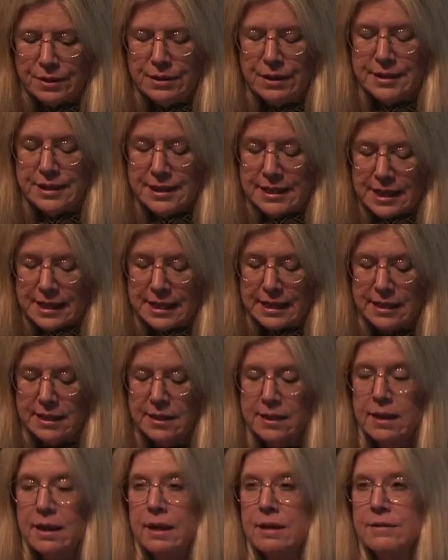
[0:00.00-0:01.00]
study
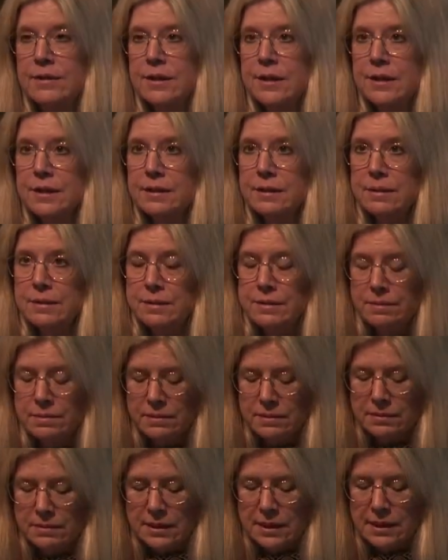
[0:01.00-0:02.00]
of her
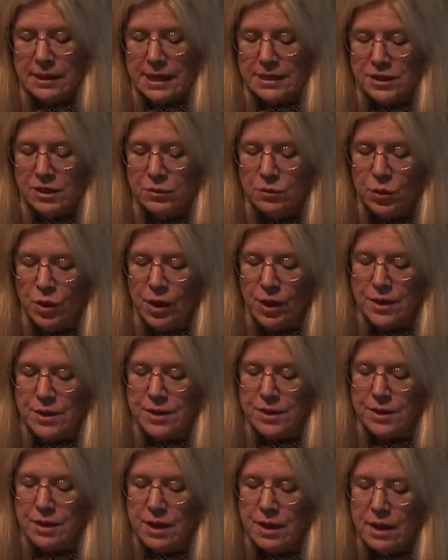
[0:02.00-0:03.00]
collected
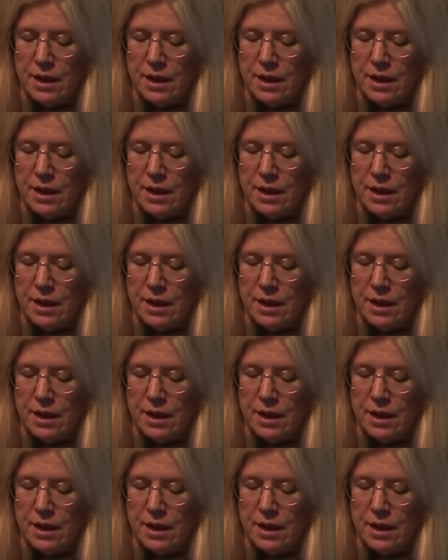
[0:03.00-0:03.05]
works,